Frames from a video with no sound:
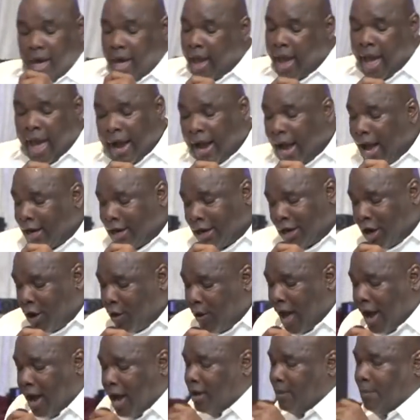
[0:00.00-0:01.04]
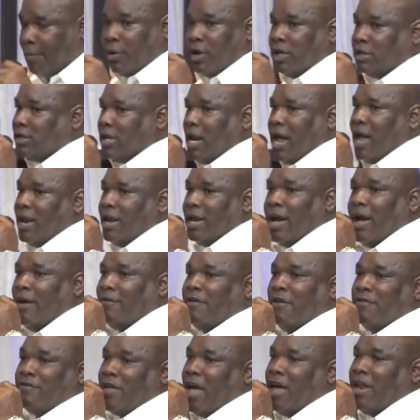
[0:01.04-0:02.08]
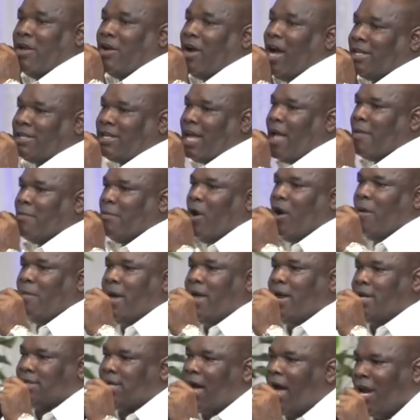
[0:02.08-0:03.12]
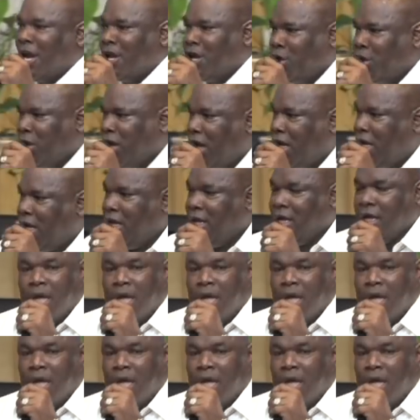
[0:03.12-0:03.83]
I got to go. I got to preach it. I only got 10 more minutes. Hallelujah.